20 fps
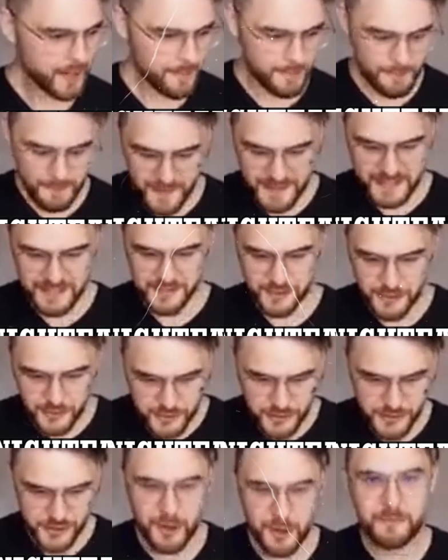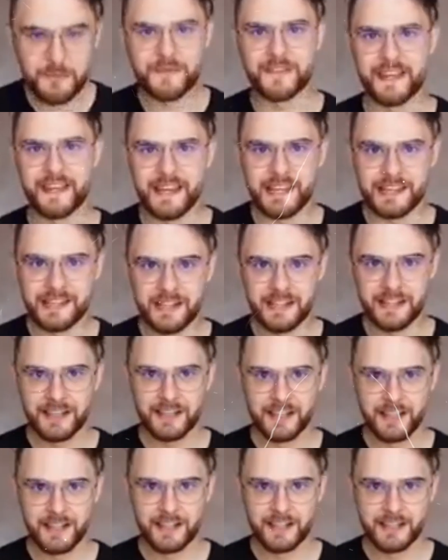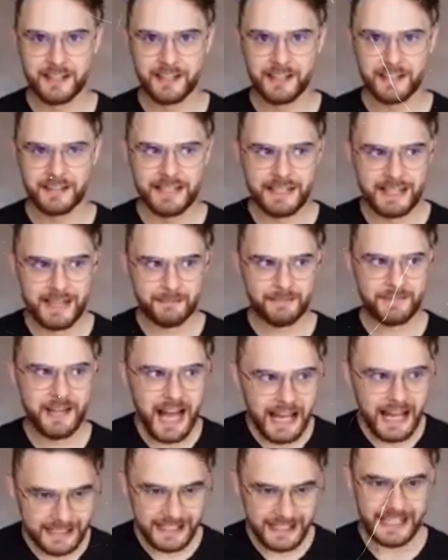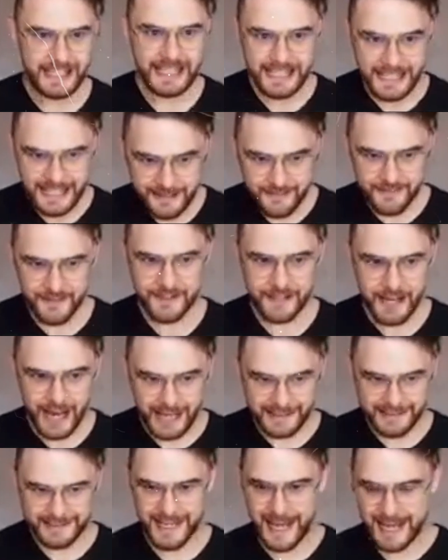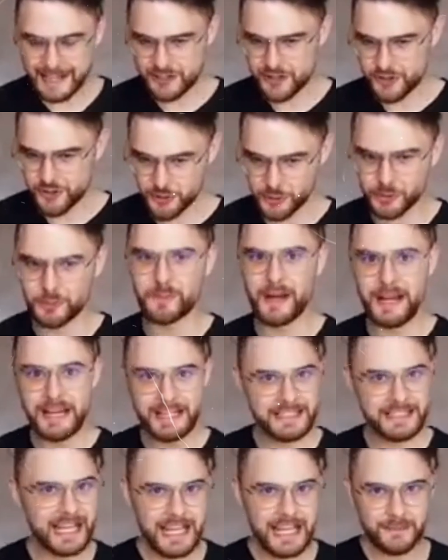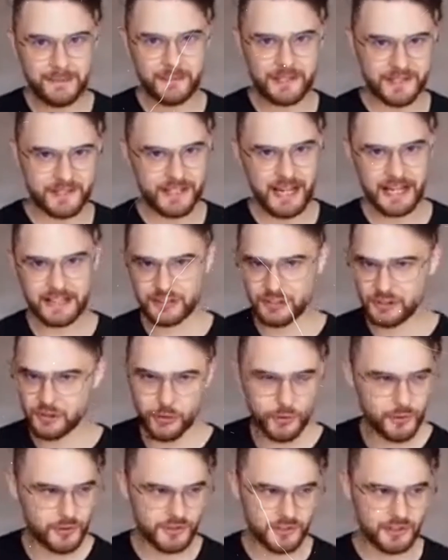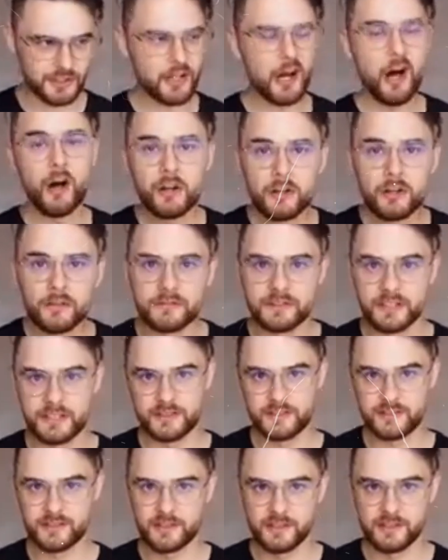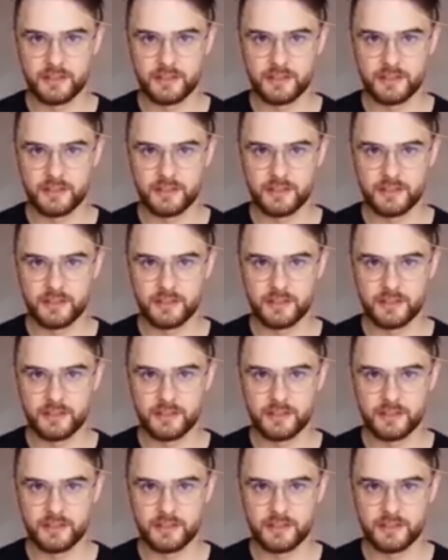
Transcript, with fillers: based on something that I'm not even attached to. My name is not used in all of this.